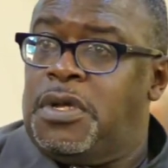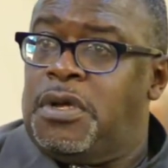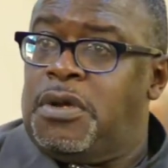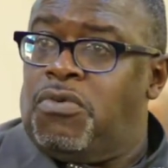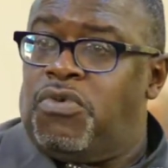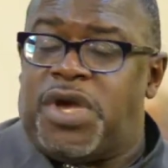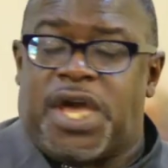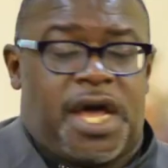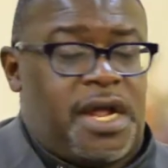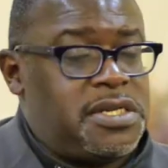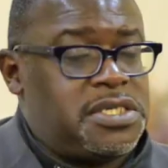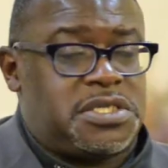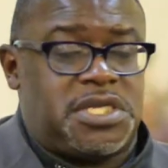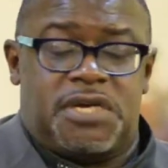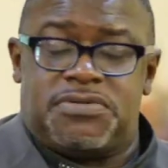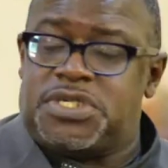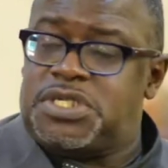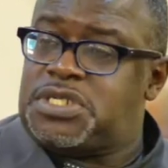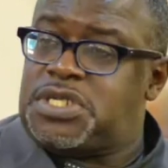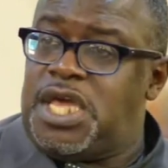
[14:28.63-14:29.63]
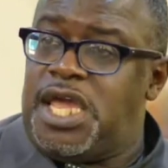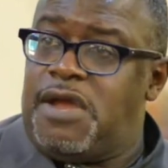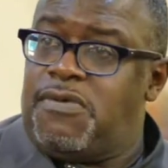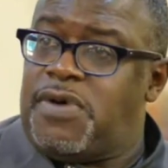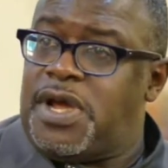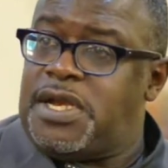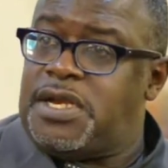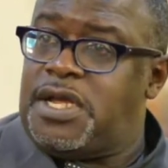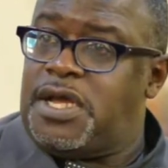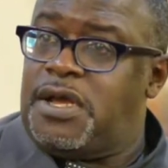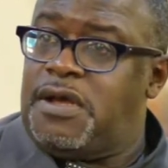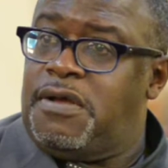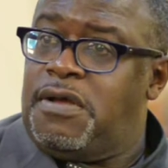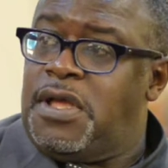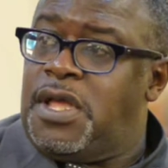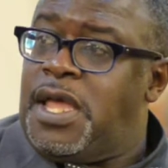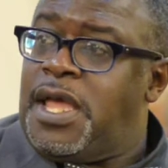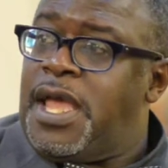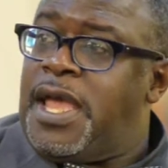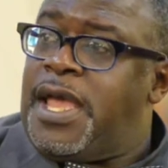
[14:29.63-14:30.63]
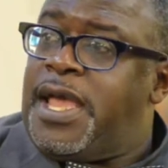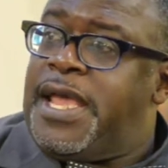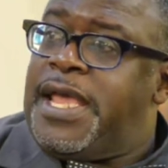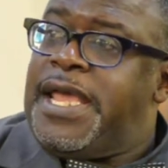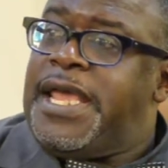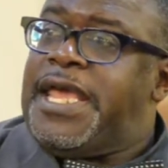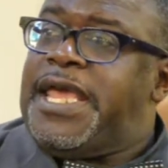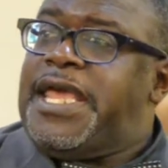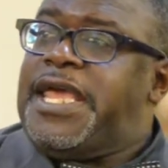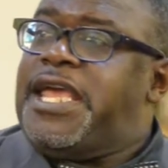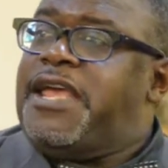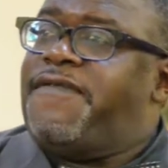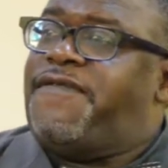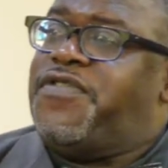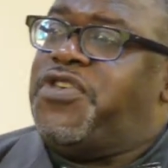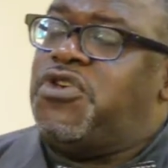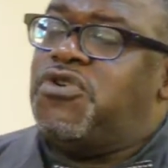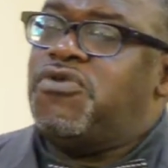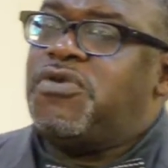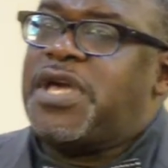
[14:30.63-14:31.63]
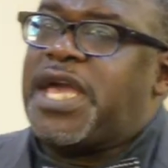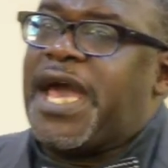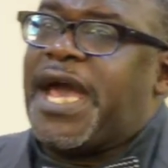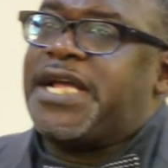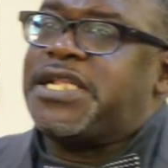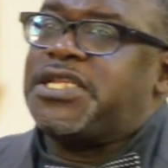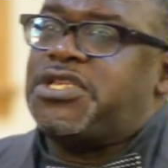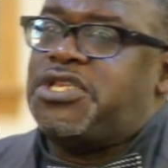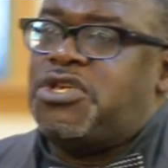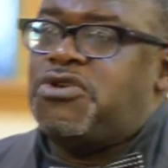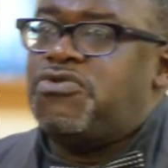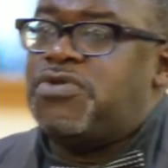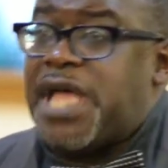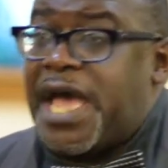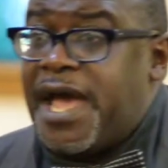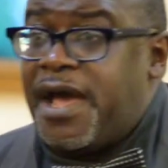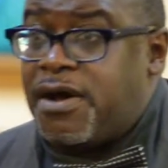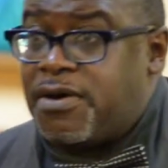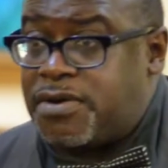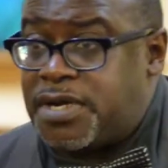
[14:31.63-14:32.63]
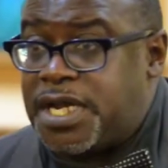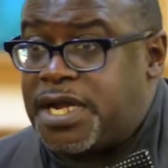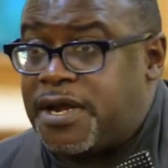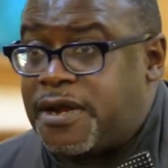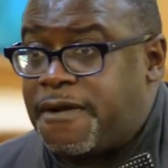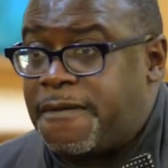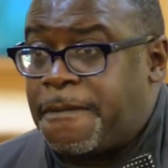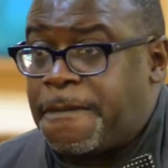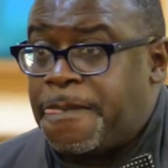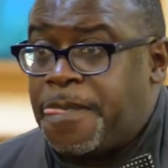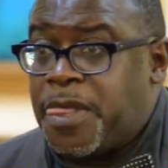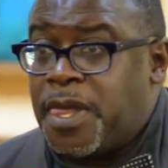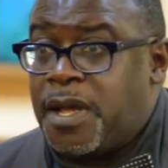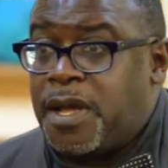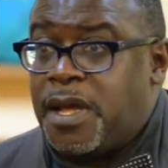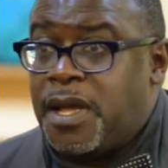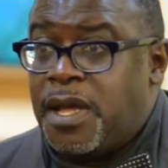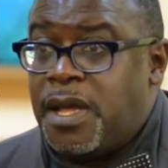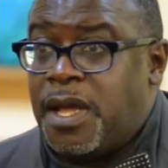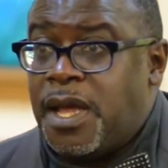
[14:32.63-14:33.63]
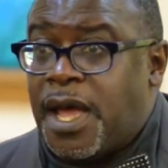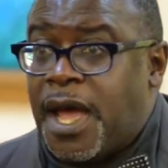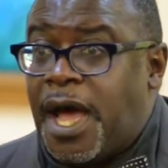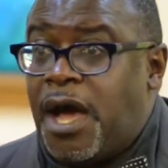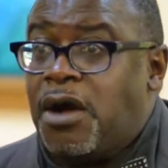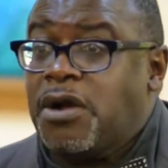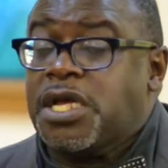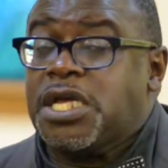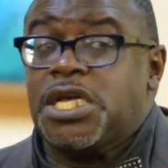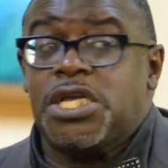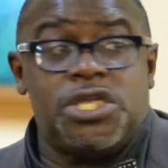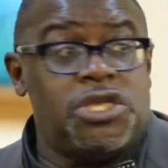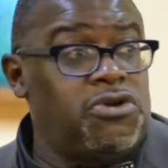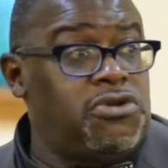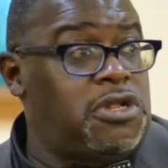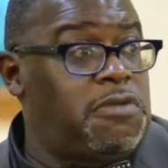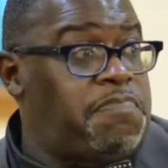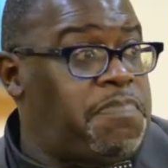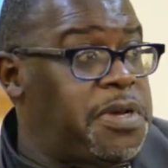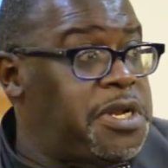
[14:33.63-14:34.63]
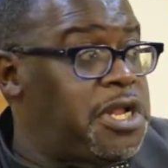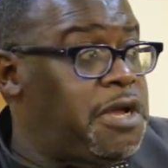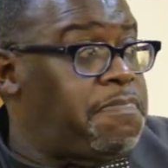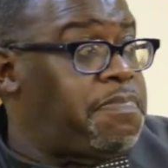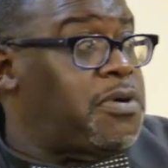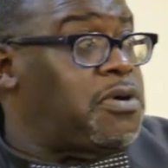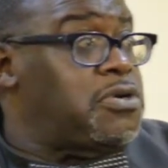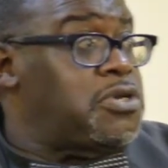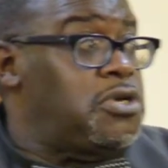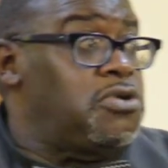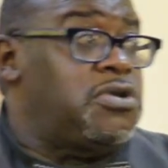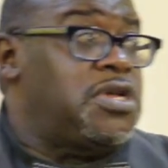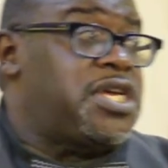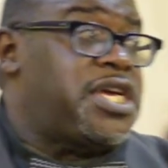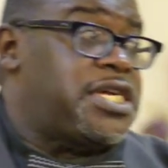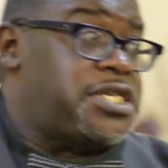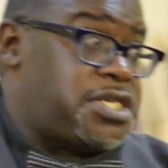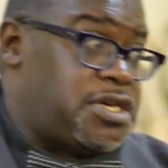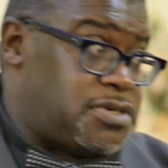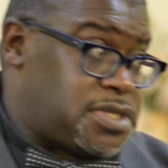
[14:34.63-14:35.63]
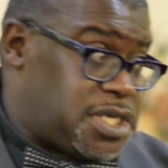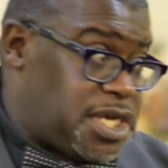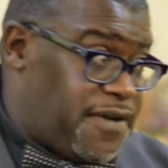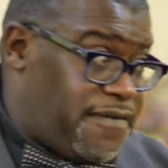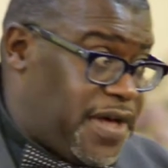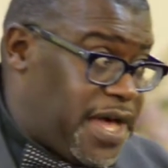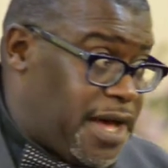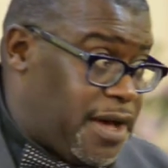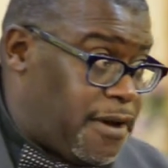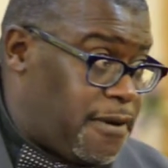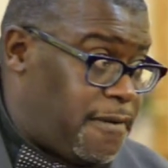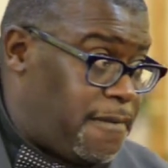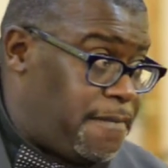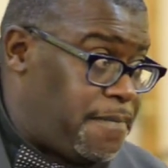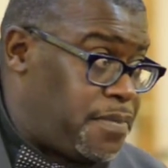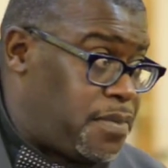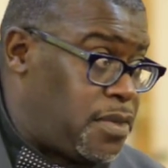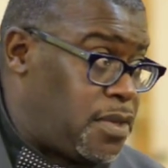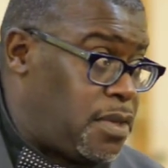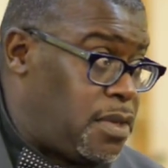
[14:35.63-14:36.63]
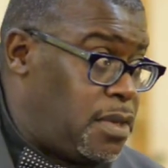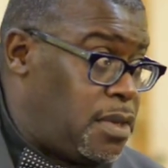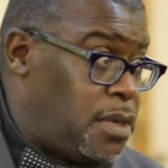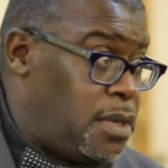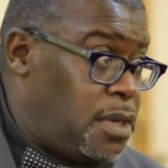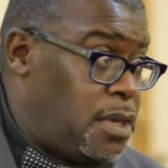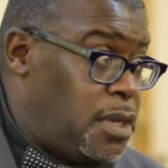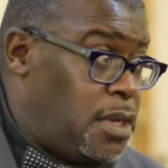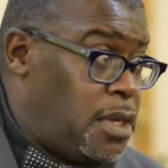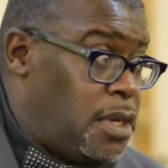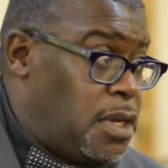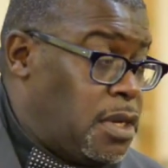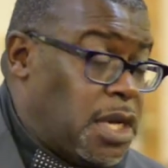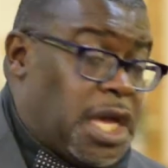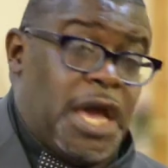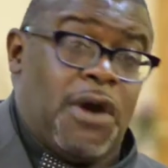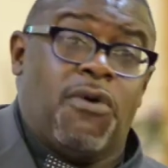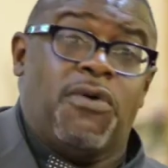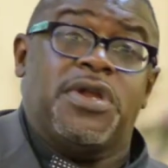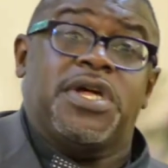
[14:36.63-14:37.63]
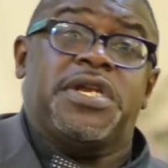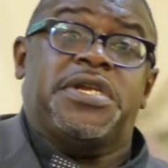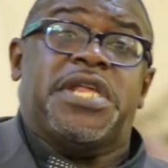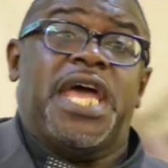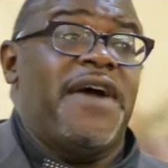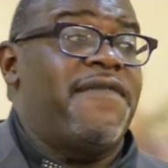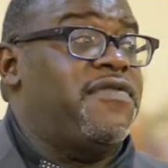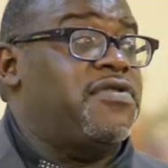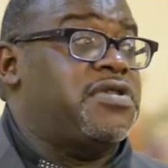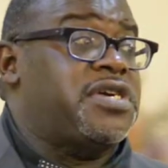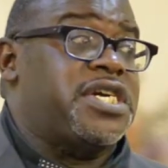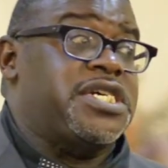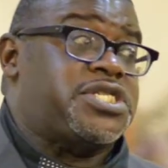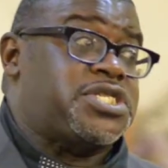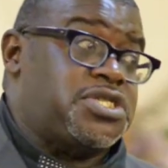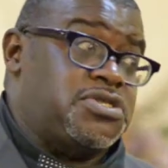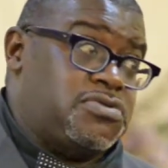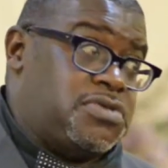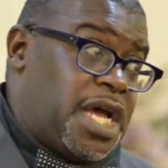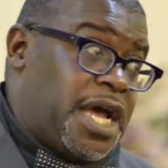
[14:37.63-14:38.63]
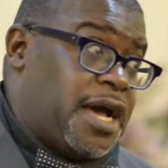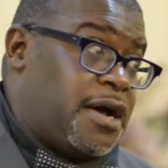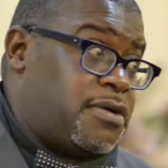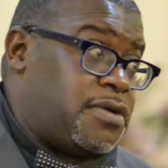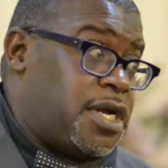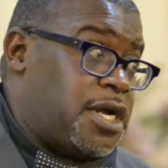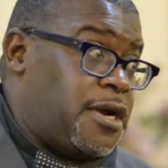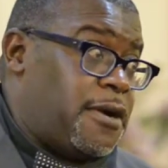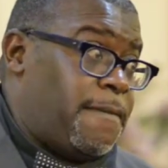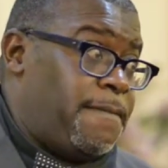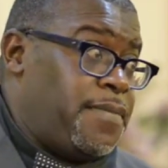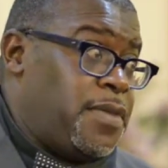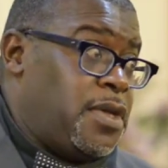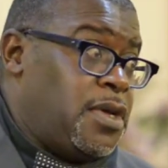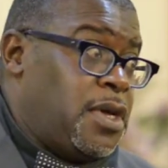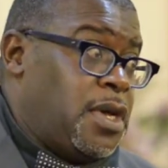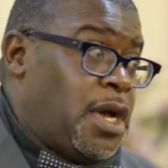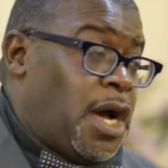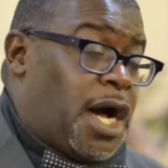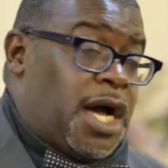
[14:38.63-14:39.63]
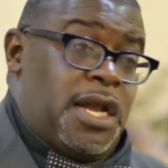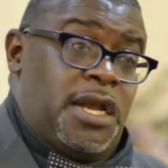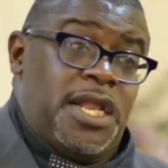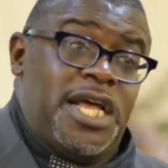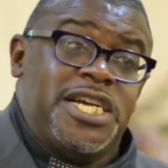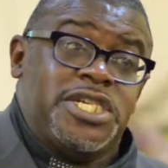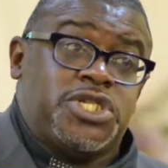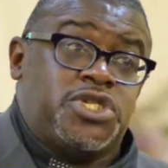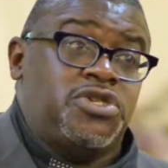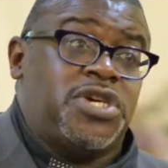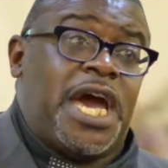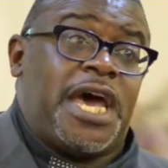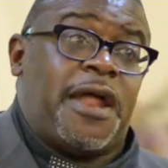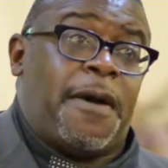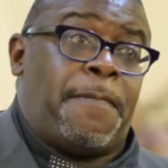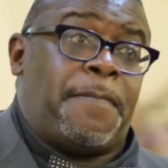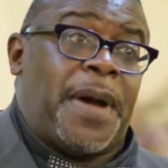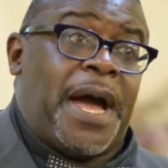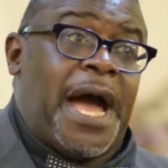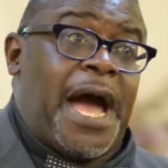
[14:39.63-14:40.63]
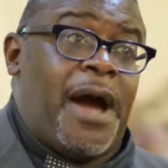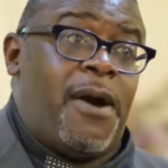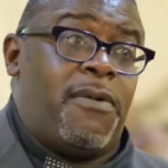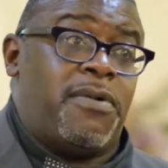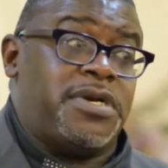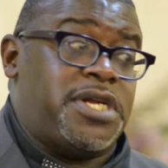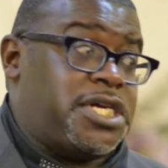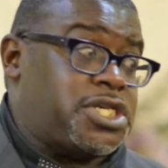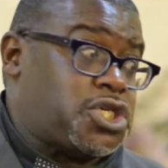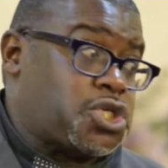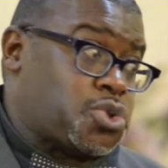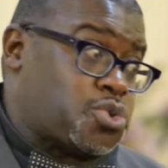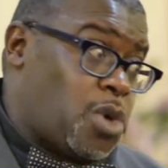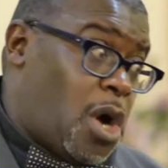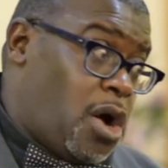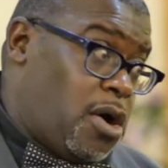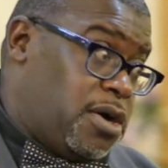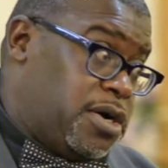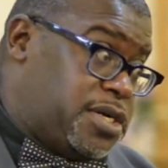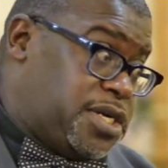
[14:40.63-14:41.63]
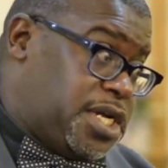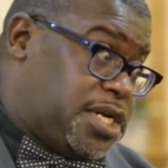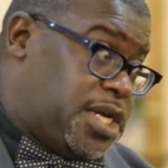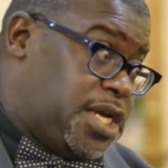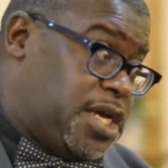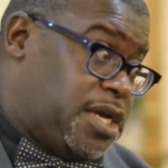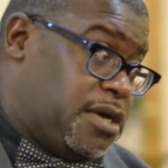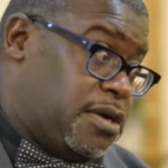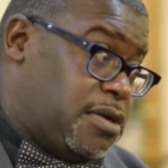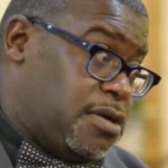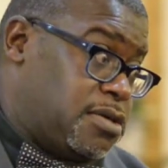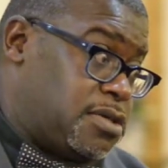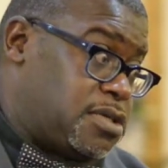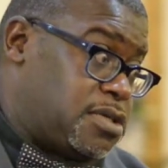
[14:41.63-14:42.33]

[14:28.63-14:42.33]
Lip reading: We got to understand what she's saying right now. If you got you down there, how can you depend upon you to get yourself out? And when the devil gets you down there, unless you got a power that's stronger than his,